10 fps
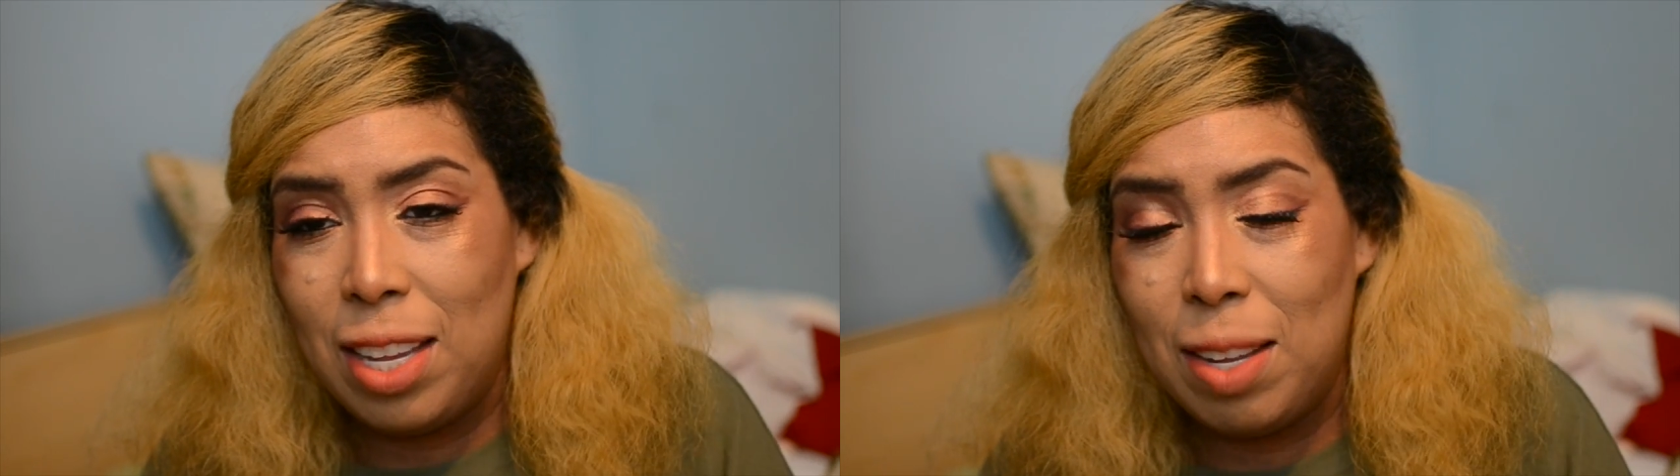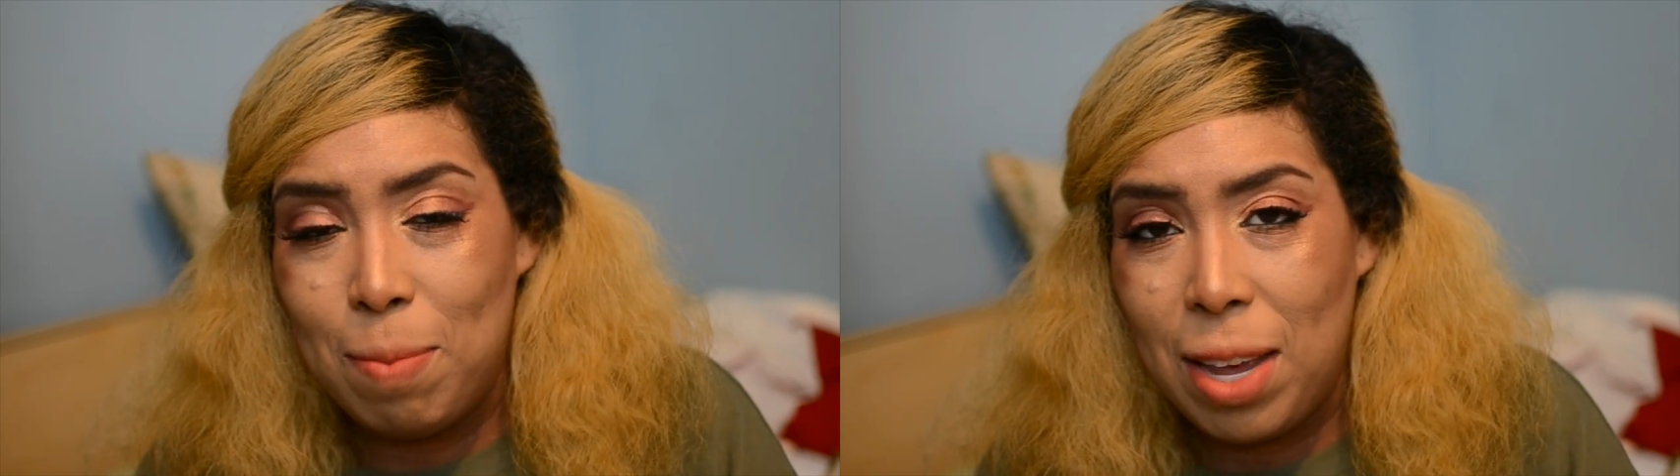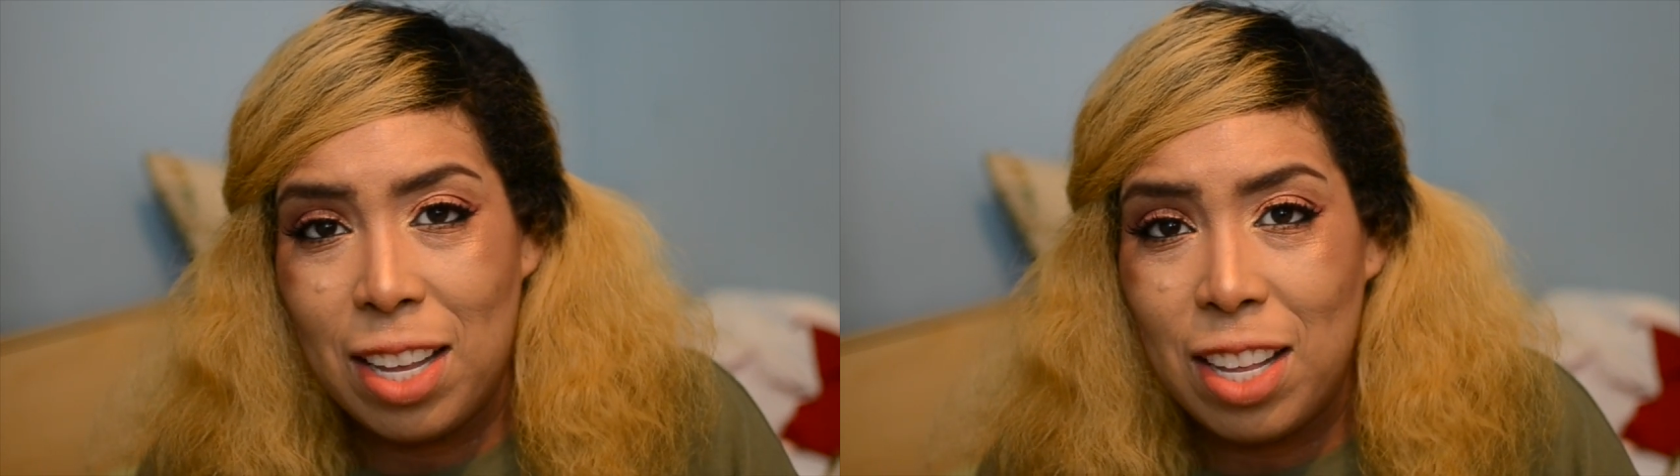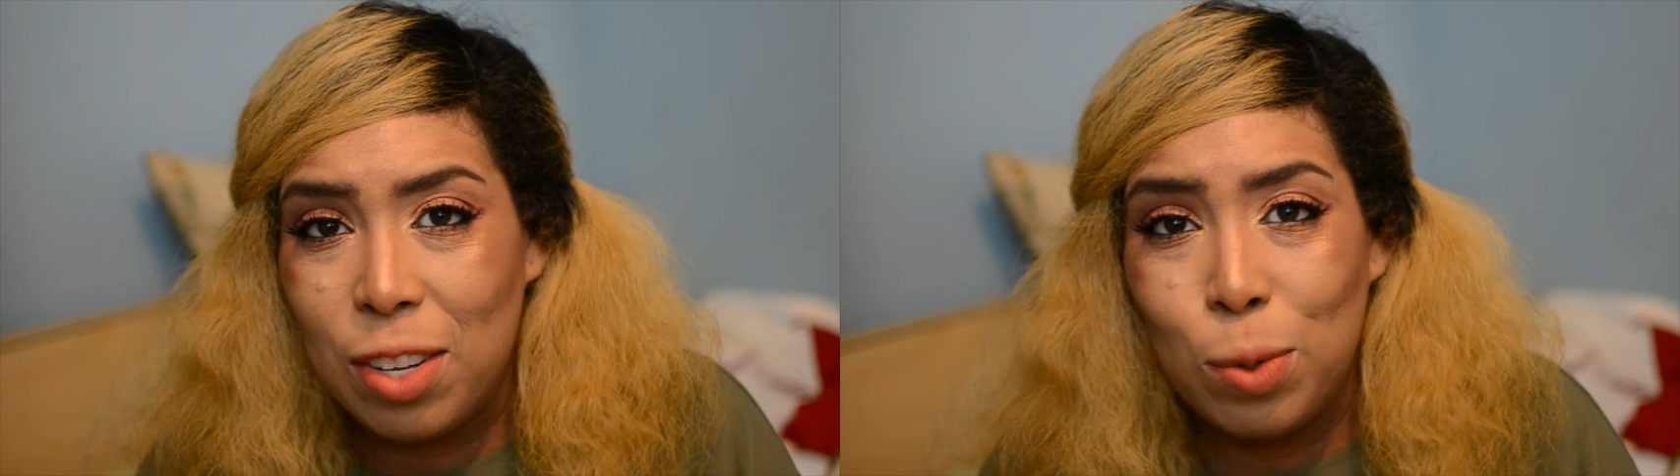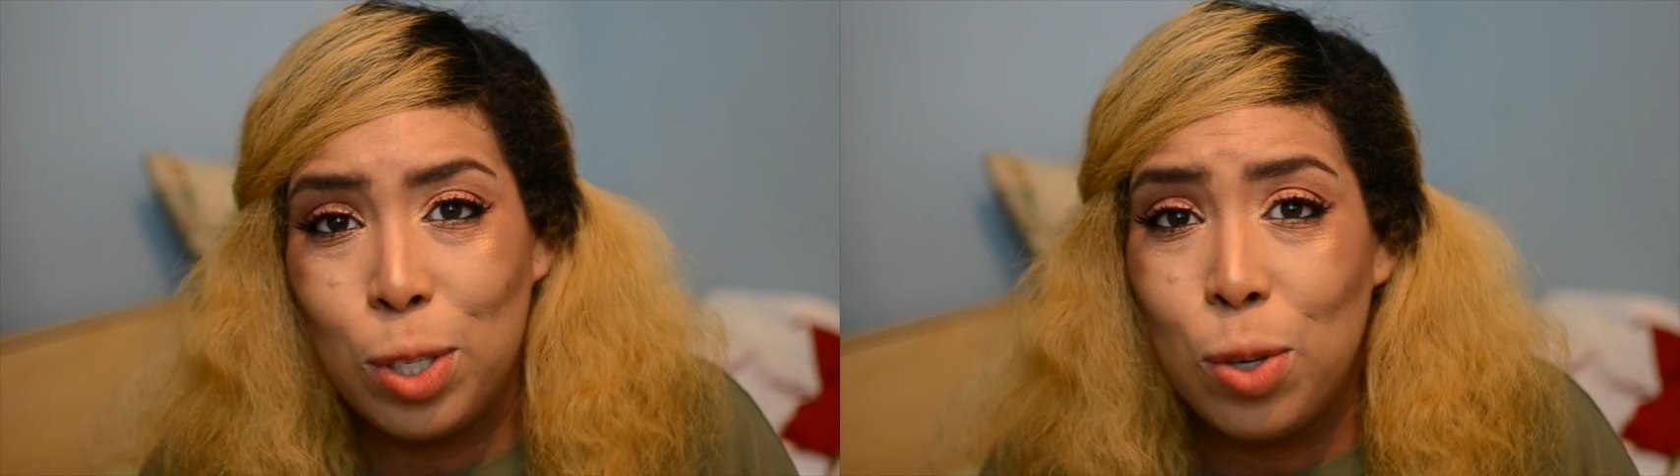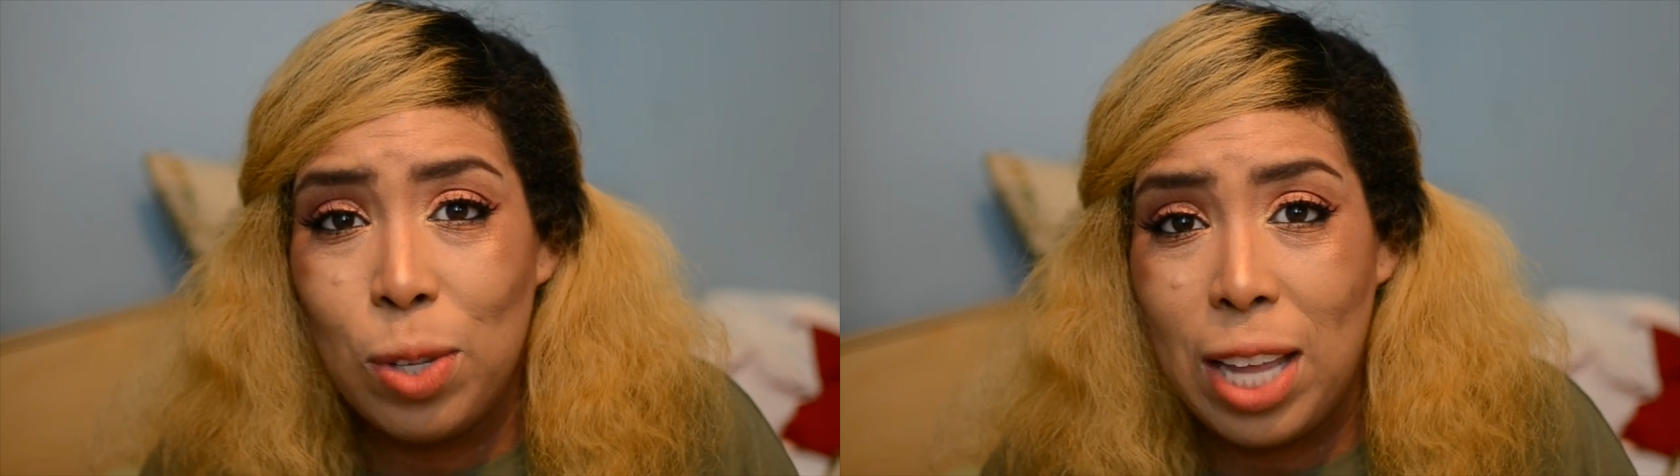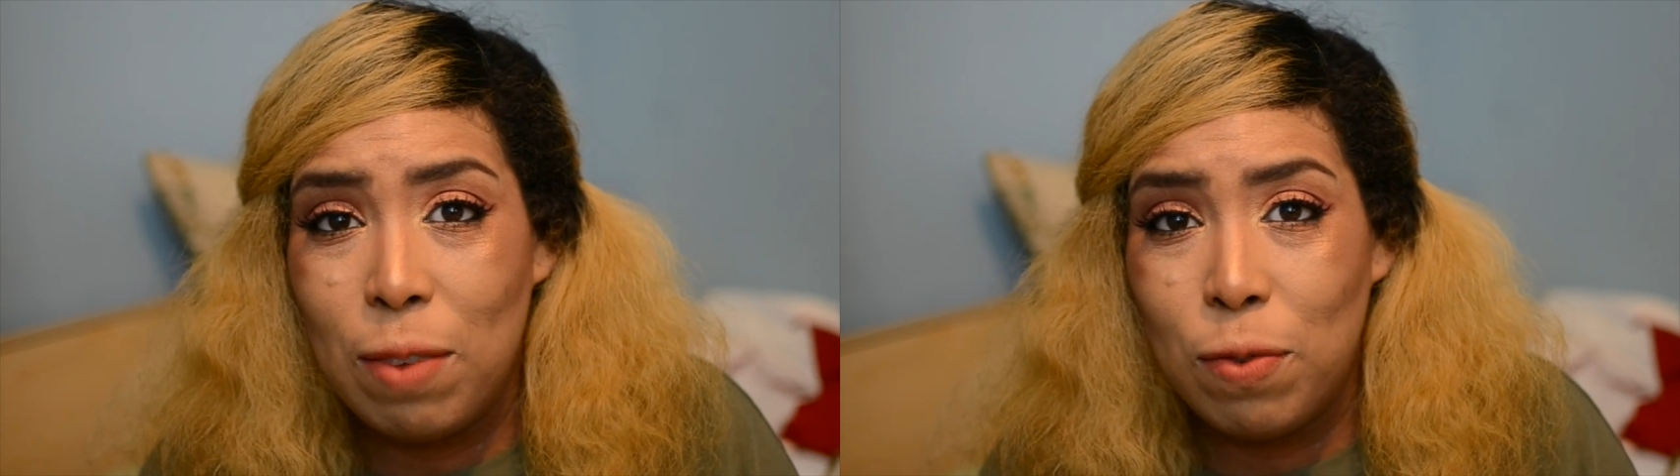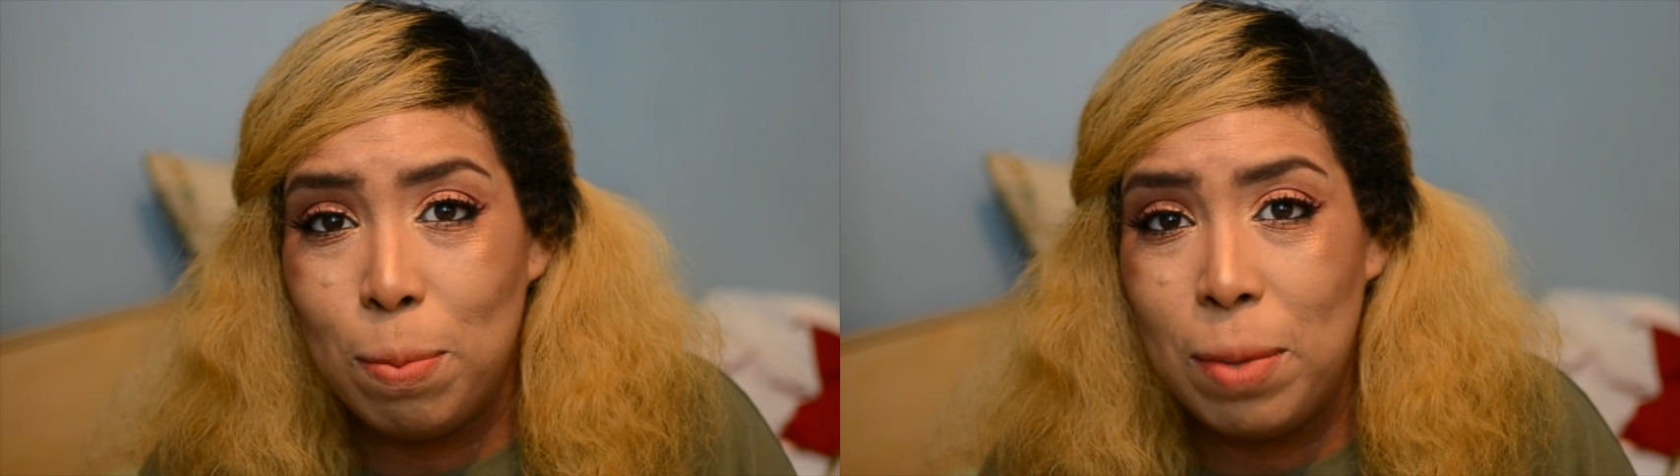in my color. It was too
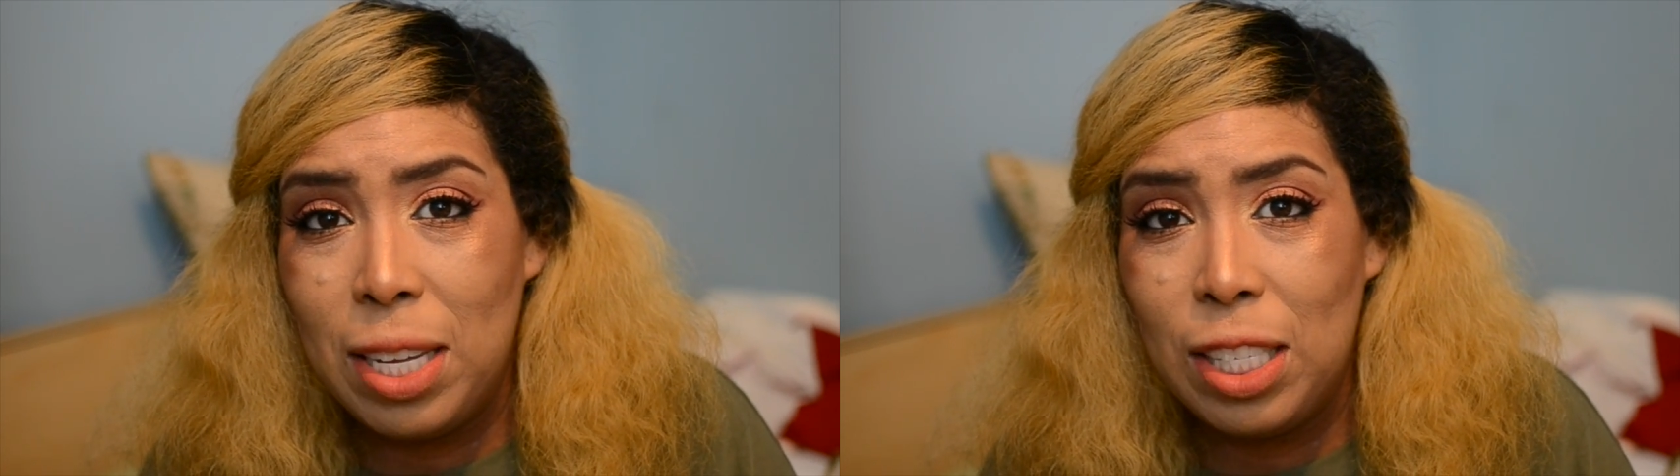light for me,